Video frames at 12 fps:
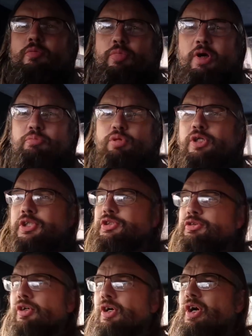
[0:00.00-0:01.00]
Pembridge
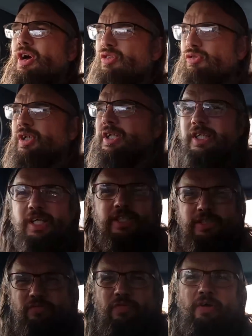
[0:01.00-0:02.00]
really is
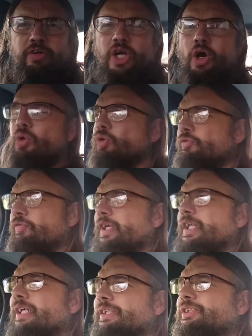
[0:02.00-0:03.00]
a very old
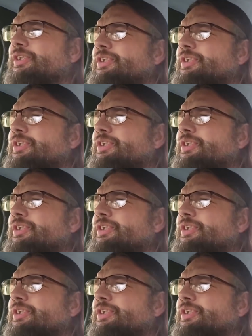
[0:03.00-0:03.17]
village,